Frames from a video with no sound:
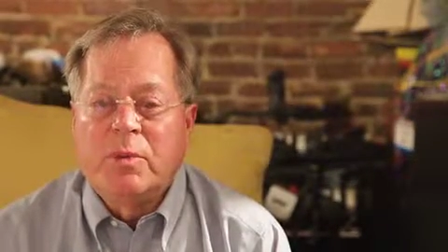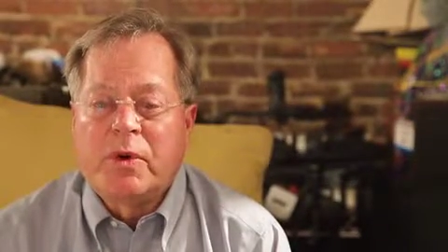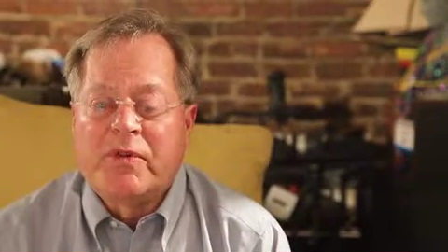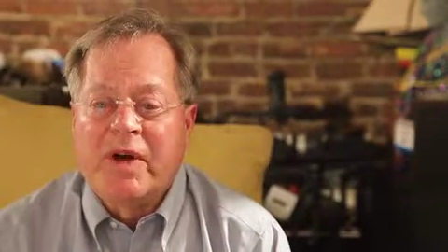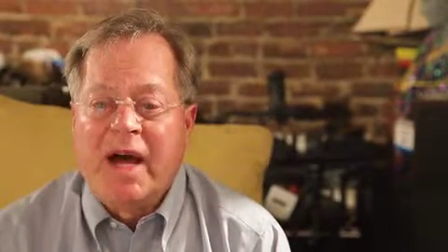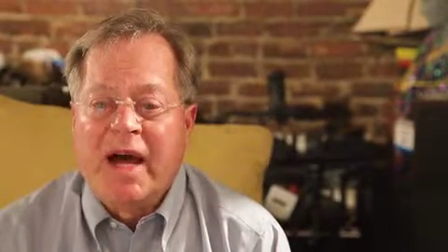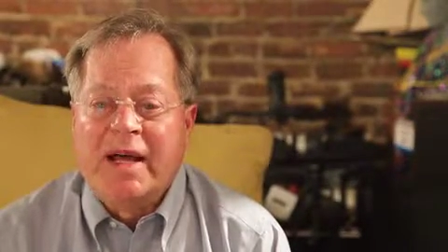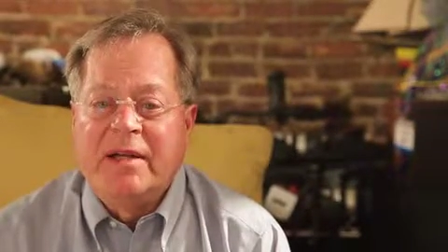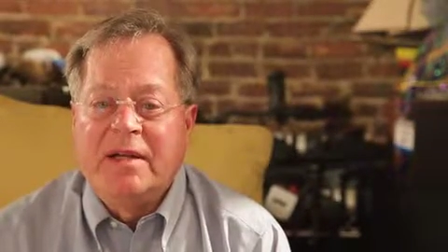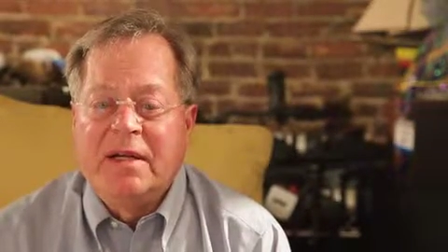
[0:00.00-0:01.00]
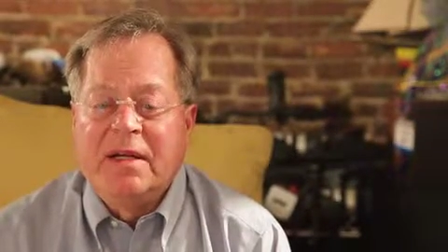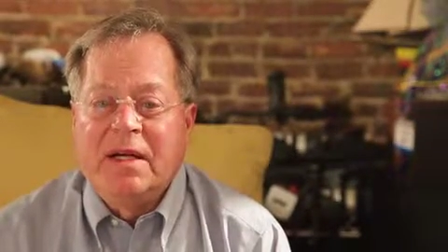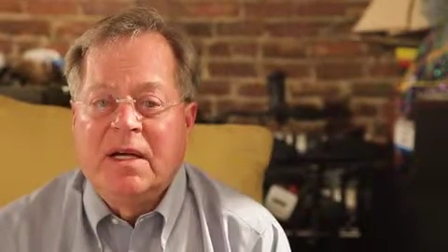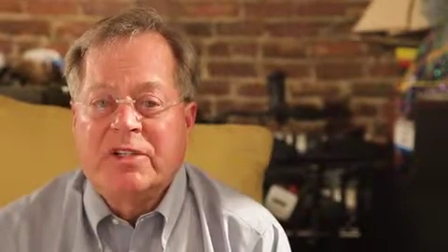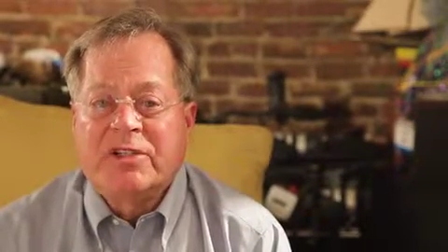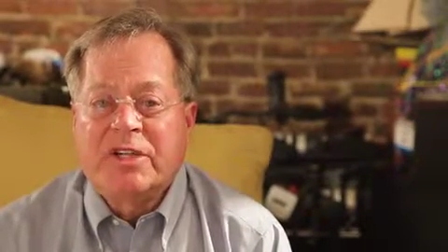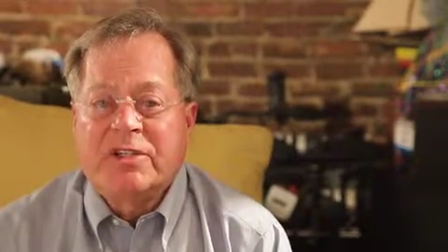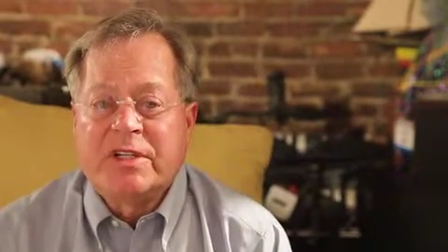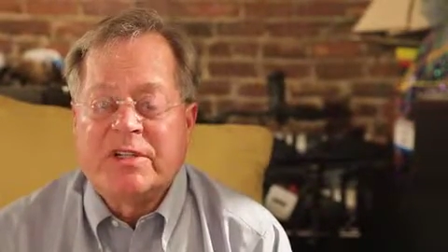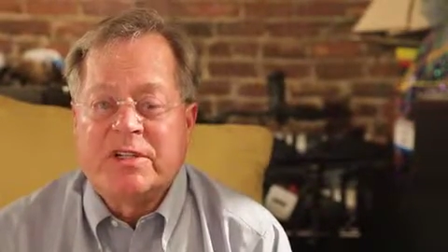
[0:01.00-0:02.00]
provide
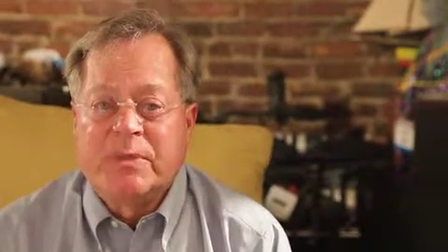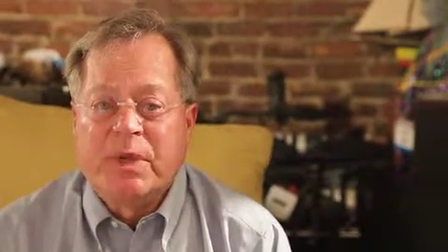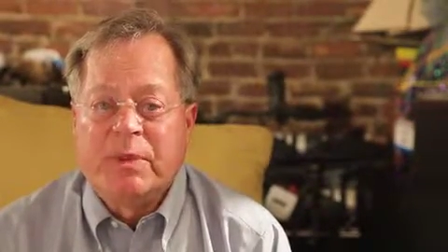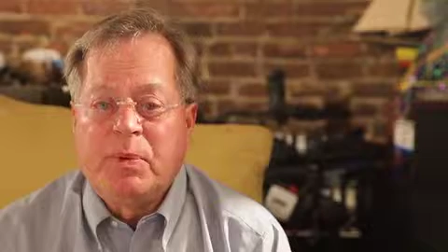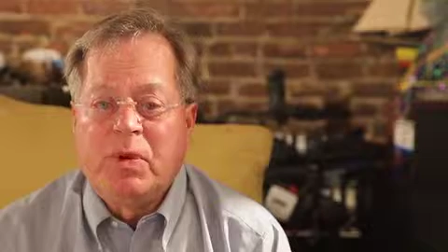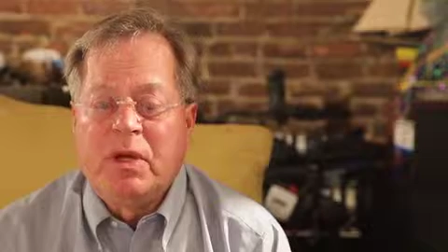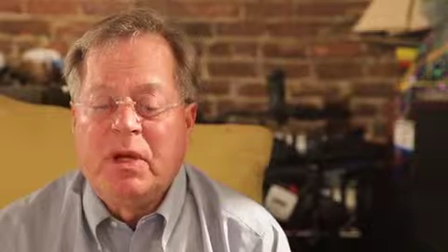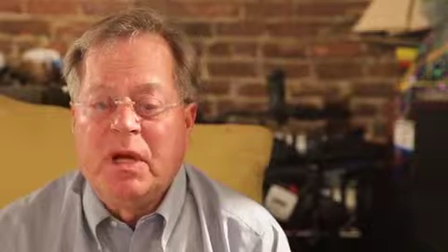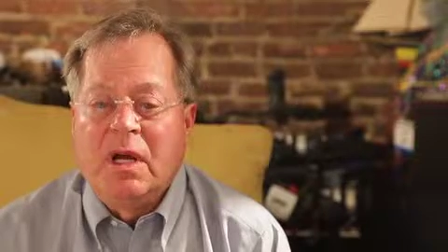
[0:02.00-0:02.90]
assistance to people